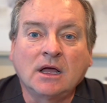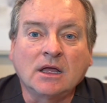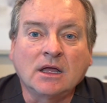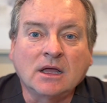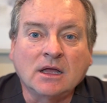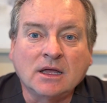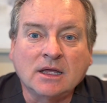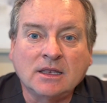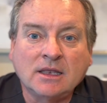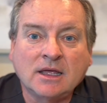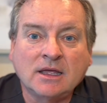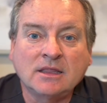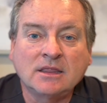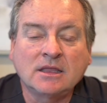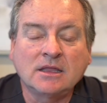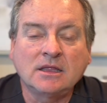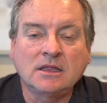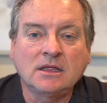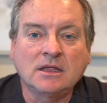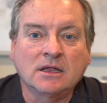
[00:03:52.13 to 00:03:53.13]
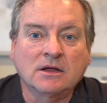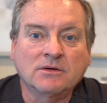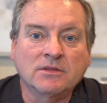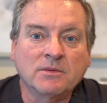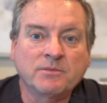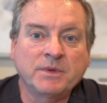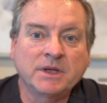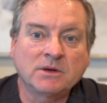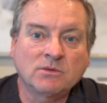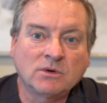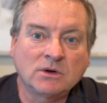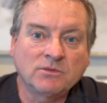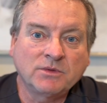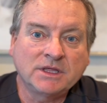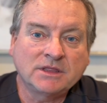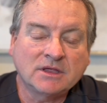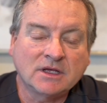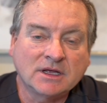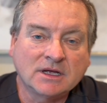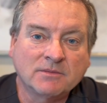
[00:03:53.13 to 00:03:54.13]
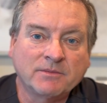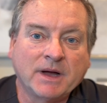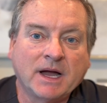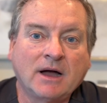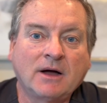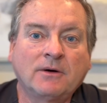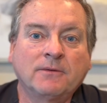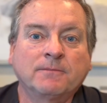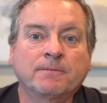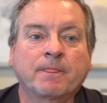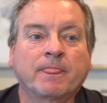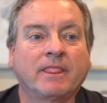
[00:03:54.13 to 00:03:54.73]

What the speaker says: And then, the big one we think about